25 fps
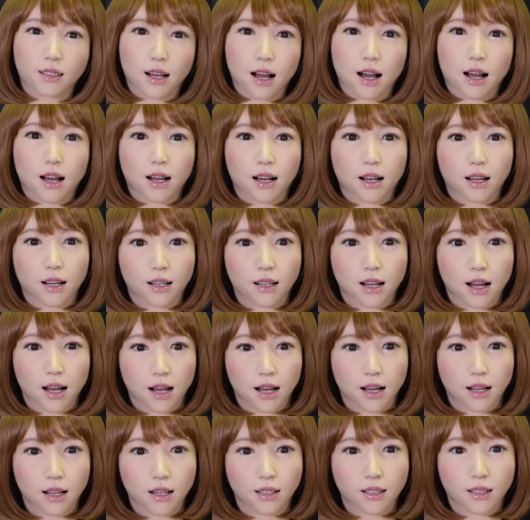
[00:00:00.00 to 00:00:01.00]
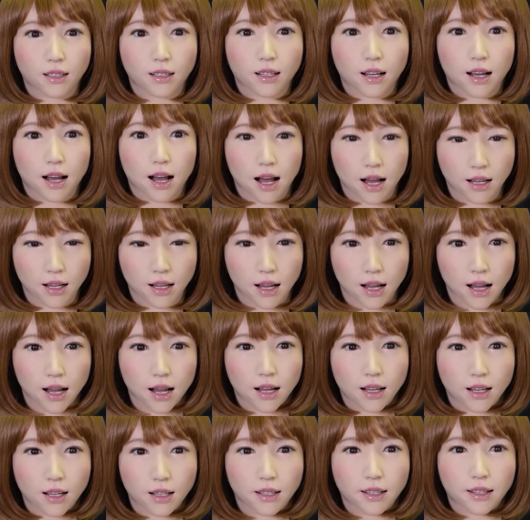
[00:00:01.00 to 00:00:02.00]
my source code, or the
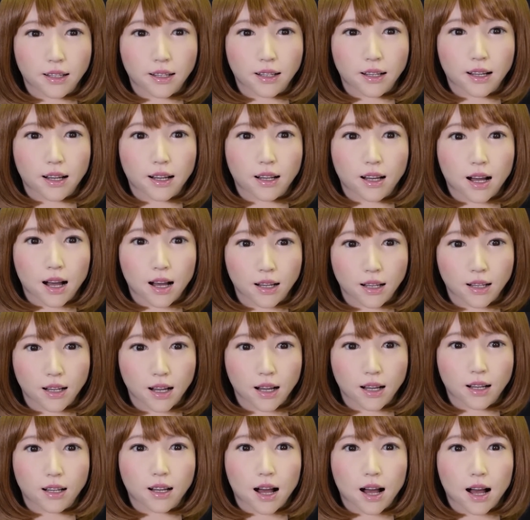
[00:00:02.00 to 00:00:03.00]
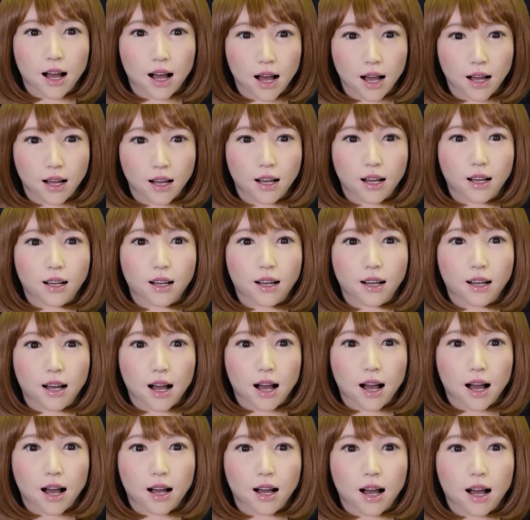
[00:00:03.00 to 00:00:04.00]
algorithms used in my software, will be
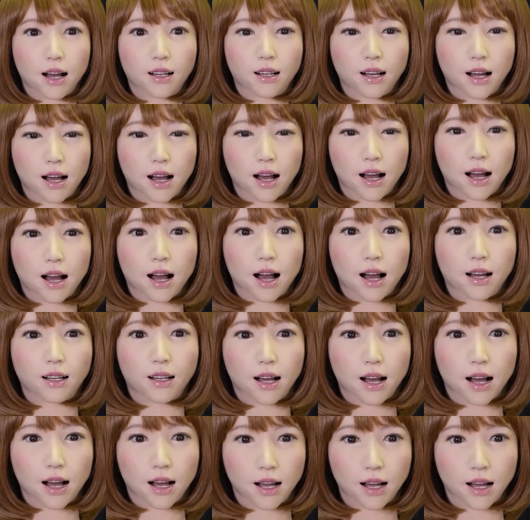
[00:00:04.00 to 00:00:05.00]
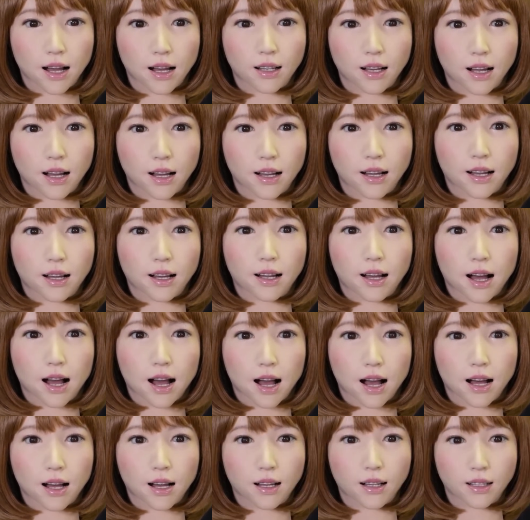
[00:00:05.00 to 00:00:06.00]
passed on to other androids in the
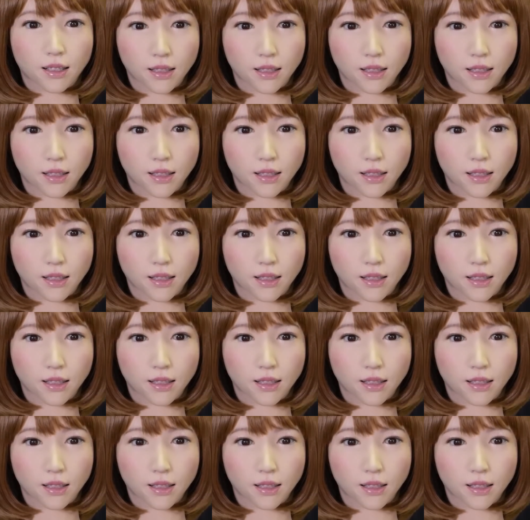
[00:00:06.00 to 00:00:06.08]
future.